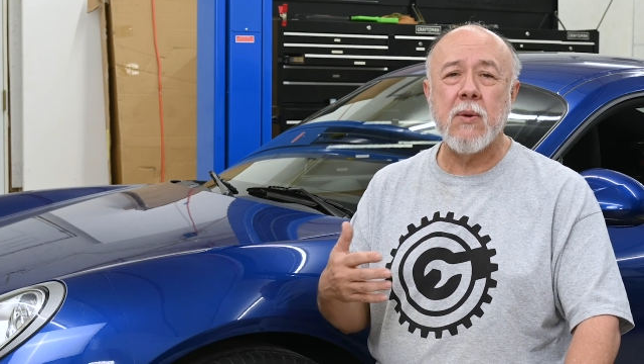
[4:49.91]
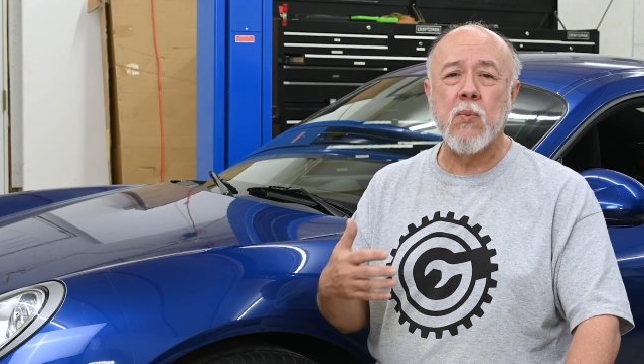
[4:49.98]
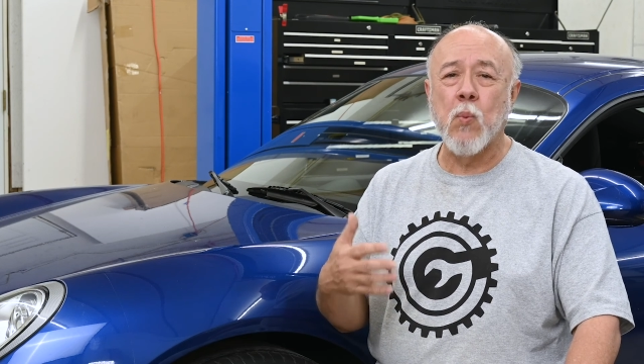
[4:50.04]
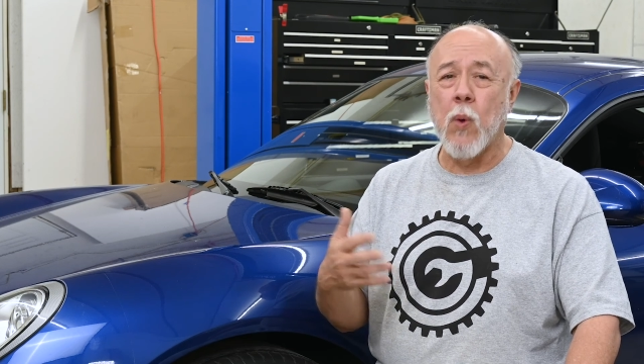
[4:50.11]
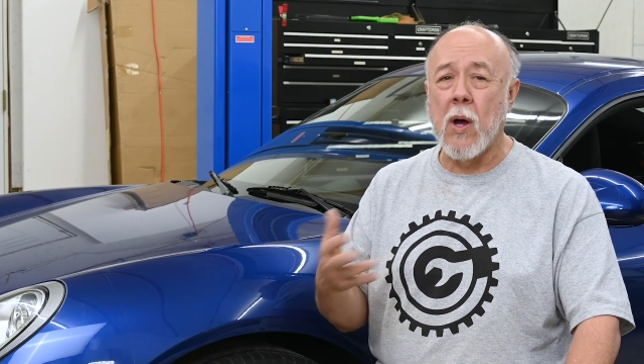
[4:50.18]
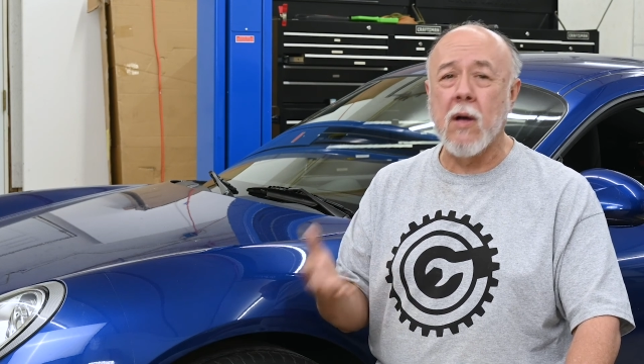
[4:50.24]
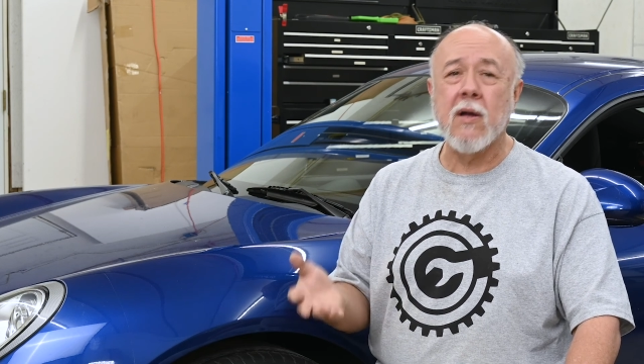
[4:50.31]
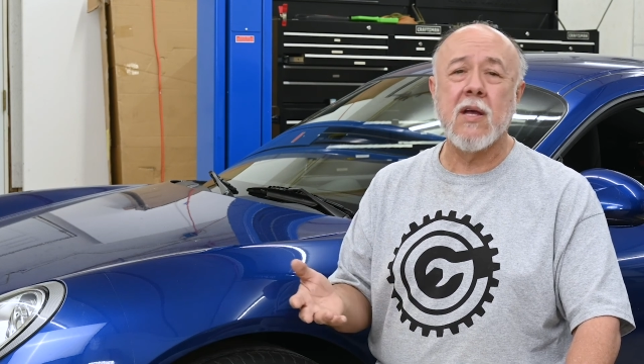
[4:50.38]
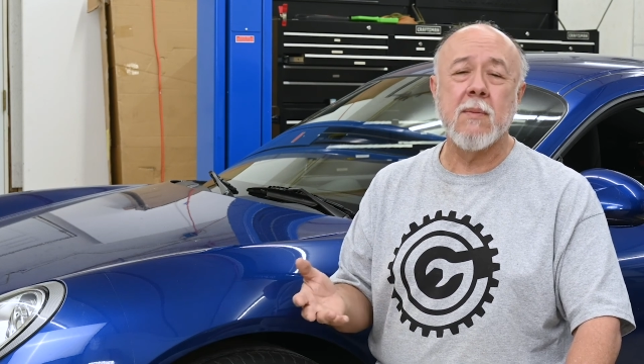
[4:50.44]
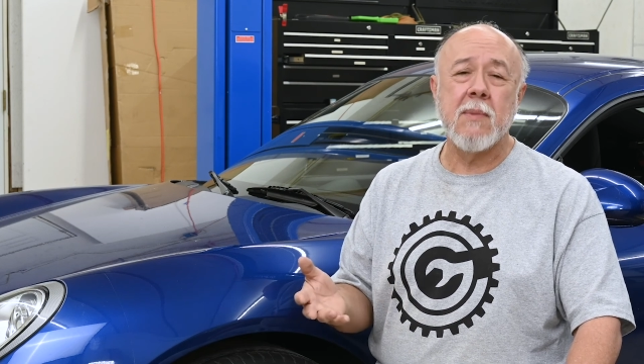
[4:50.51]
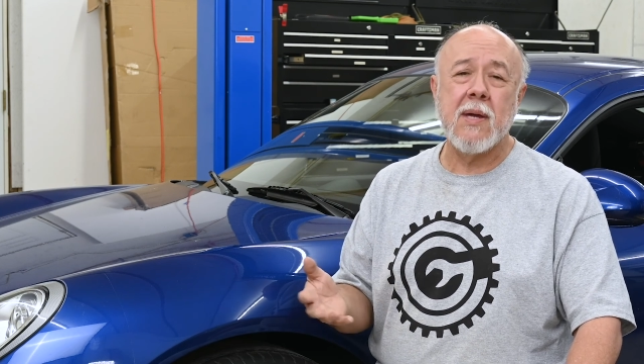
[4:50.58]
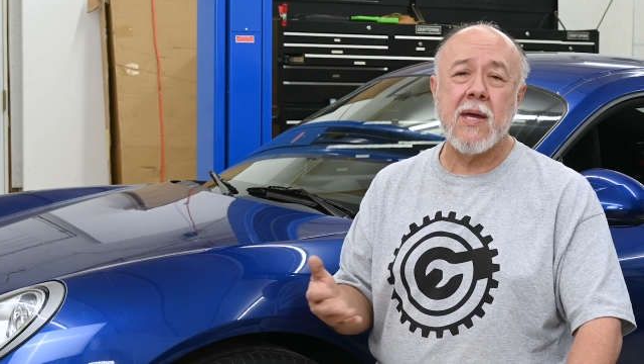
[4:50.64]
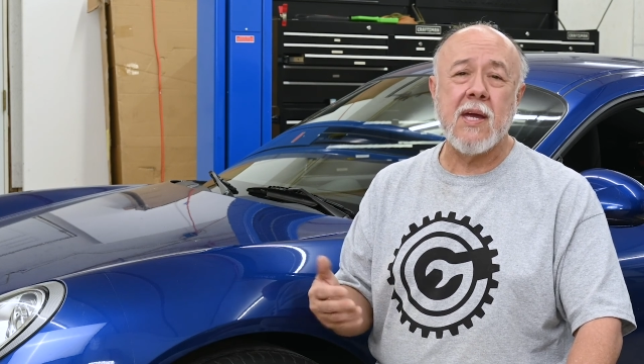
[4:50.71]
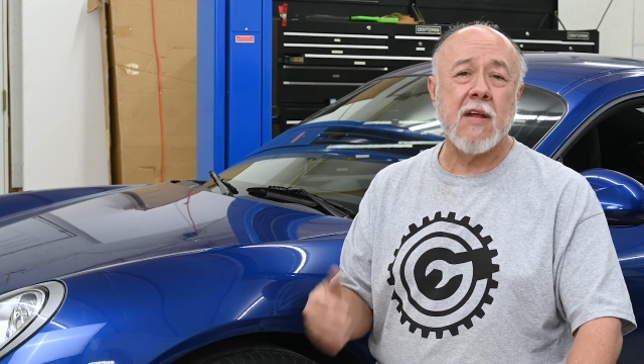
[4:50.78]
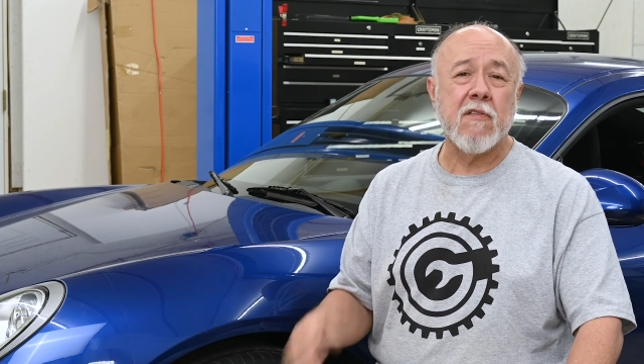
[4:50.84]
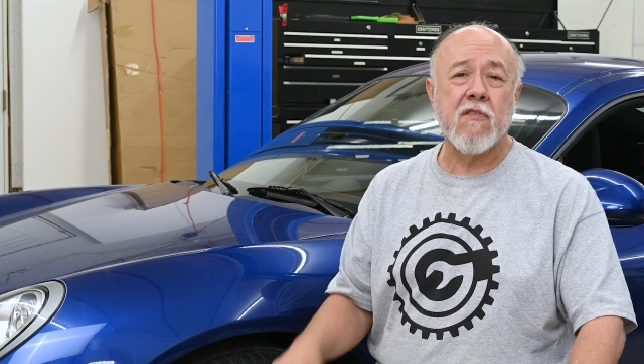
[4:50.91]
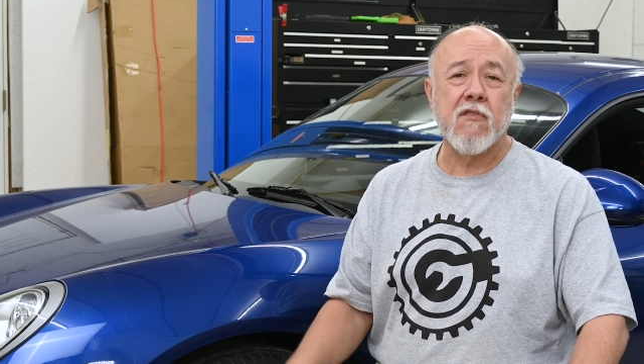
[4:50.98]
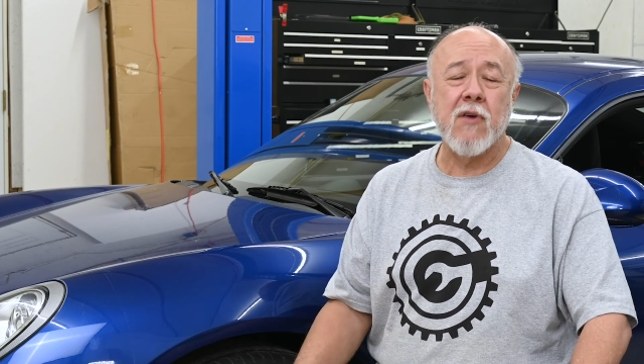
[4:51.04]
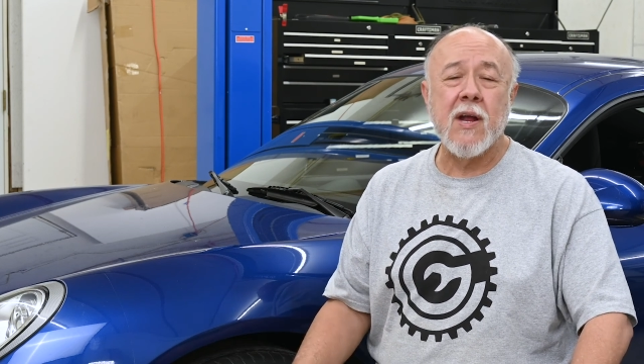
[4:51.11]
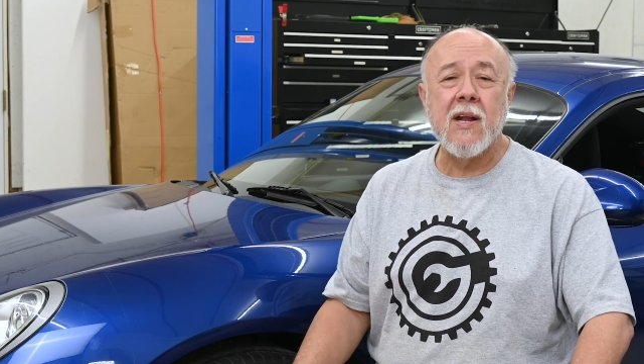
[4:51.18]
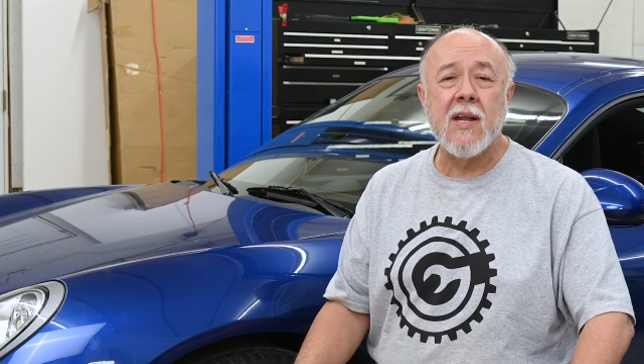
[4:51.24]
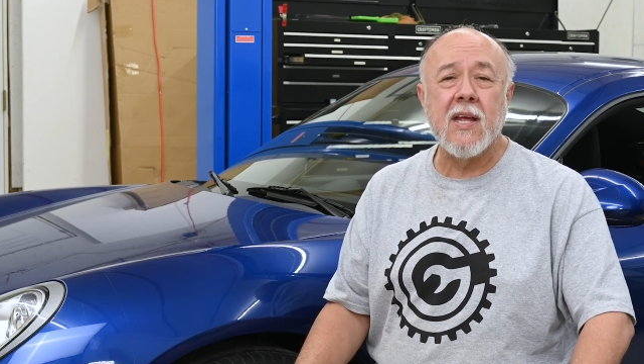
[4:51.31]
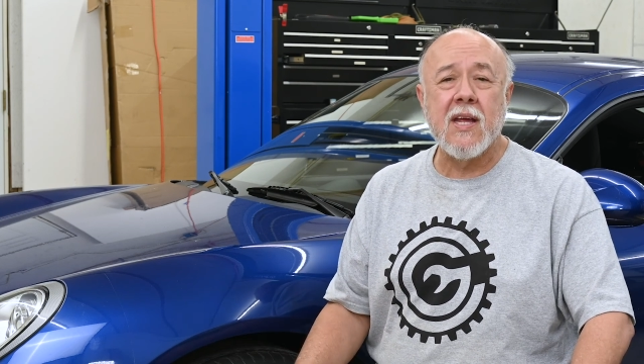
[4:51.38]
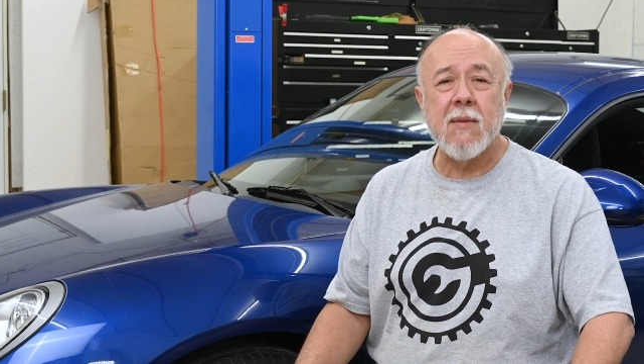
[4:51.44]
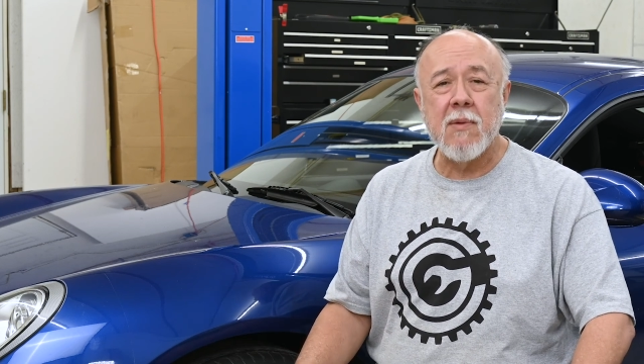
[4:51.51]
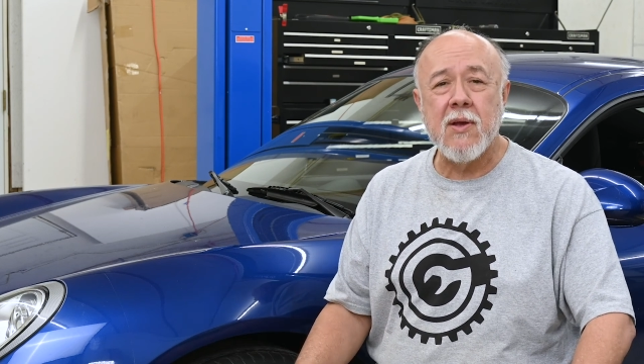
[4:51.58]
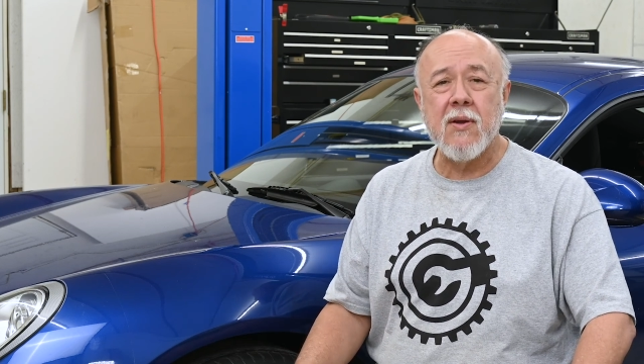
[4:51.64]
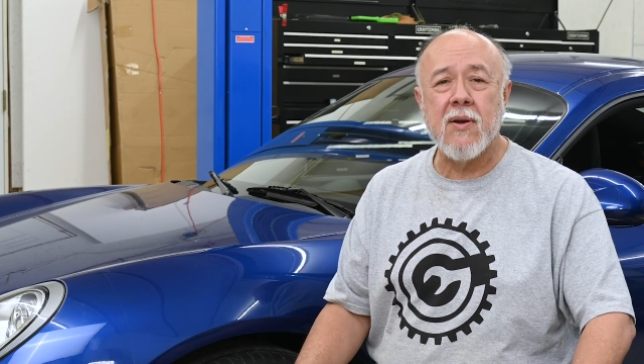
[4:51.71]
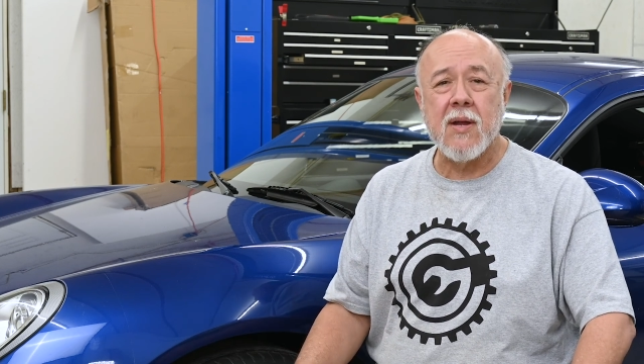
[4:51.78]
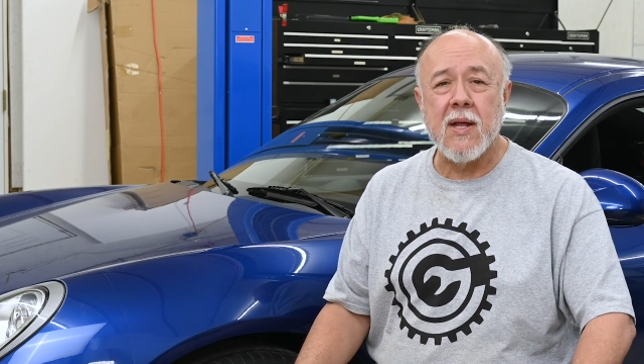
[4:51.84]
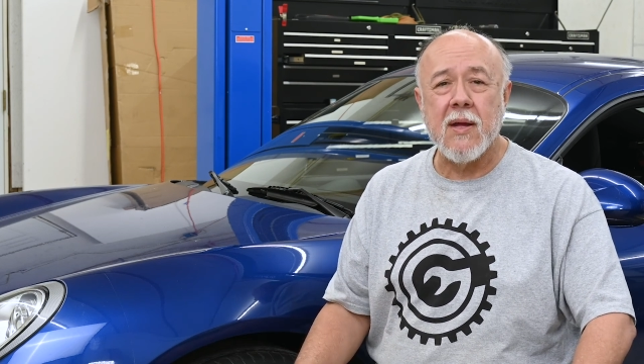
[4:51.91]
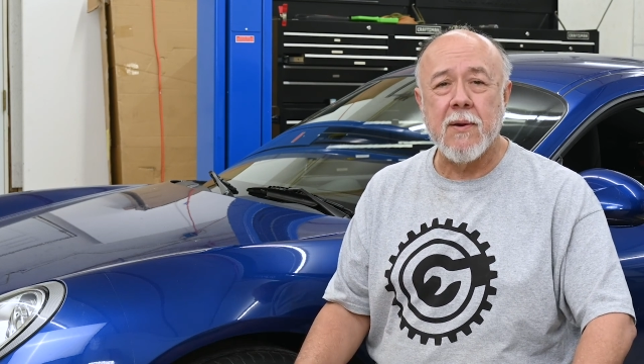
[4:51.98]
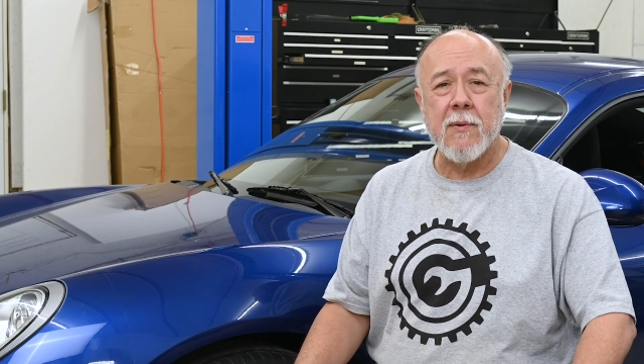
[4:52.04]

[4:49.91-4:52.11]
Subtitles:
welcoming and friendly community.